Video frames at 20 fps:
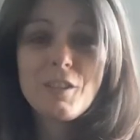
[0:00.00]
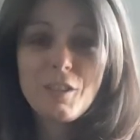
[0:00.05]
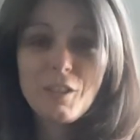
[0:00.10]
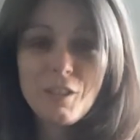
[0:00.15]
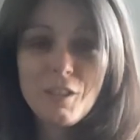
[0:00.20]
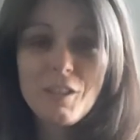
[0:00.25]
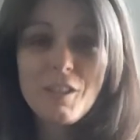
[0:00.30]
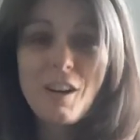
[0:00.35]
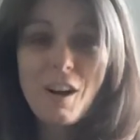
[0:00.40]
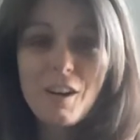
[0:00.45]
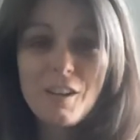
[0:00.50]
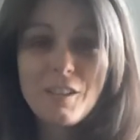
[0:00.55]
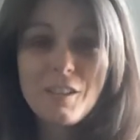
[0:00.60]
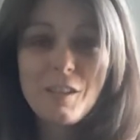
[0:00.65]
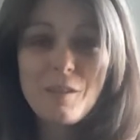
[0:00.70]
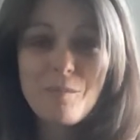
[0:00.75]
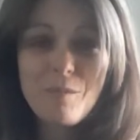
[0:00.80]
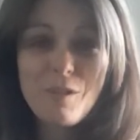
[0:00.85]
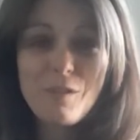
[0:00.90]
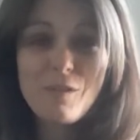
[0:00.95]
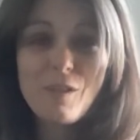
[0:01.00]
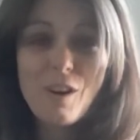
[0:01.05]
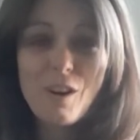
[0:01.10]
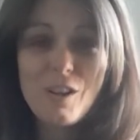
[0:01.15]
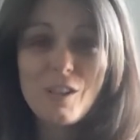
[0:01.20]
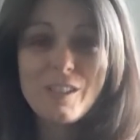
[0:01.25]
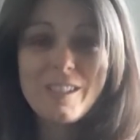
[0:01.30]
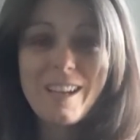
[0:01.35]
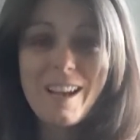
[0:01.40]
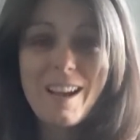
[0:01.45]
could hardly move
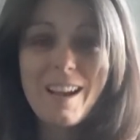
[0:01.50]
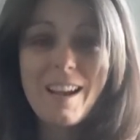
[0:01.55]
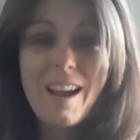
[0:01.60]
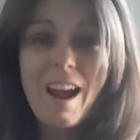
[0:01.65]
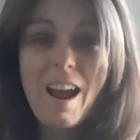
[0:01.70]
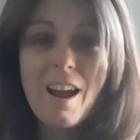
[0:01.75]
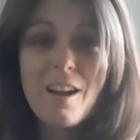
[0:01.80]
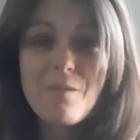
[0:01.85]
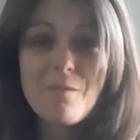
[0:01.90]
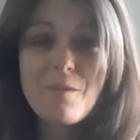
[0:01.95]
all day. I